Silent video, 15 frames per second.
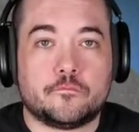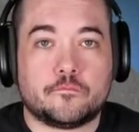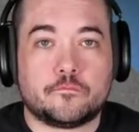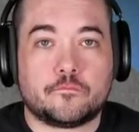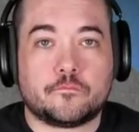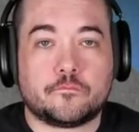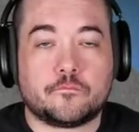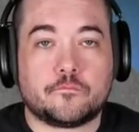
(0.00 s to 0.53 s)

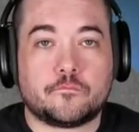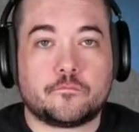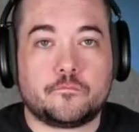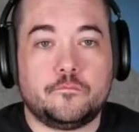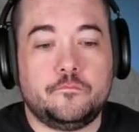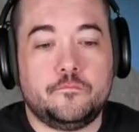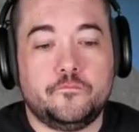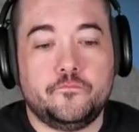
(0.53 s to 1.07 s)

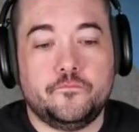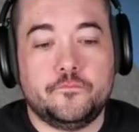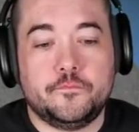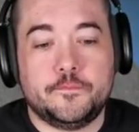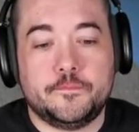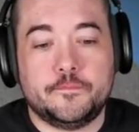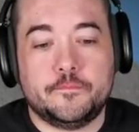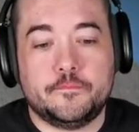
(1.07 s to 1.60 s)

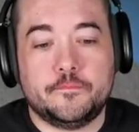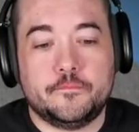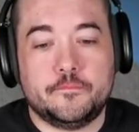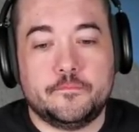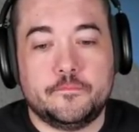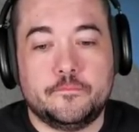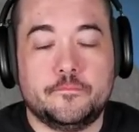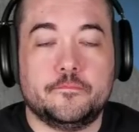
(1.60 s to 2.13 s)

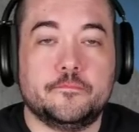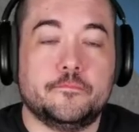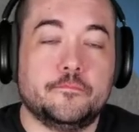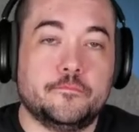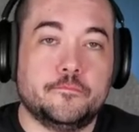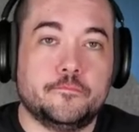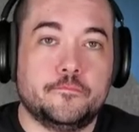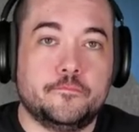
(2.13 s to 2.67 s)

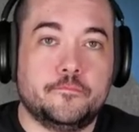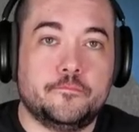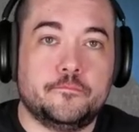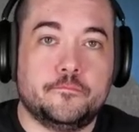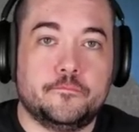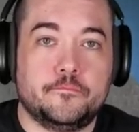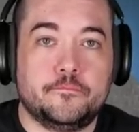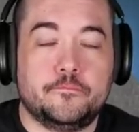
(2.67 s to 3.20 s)

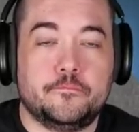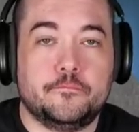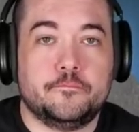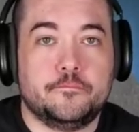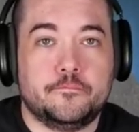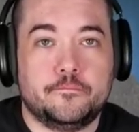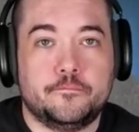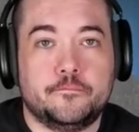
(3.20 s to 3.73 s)

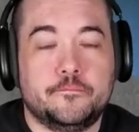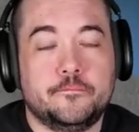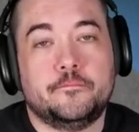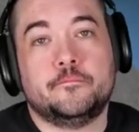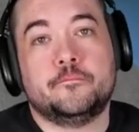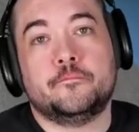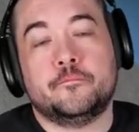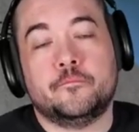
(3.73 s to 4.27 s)

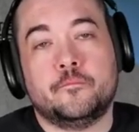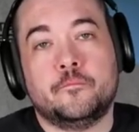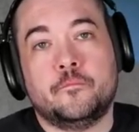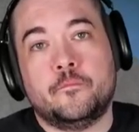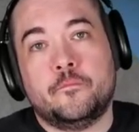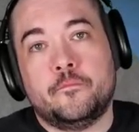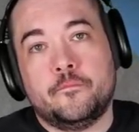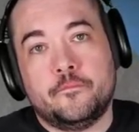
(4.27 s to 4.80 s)

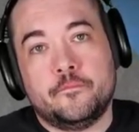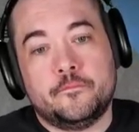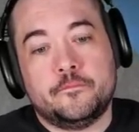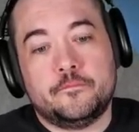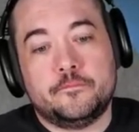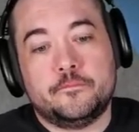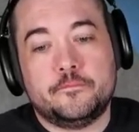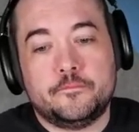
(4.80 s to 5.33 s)

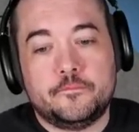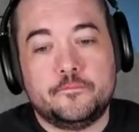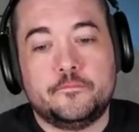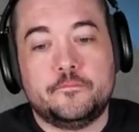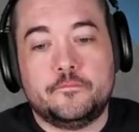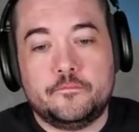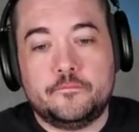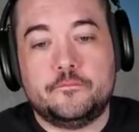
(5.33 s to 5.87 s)
[no speech]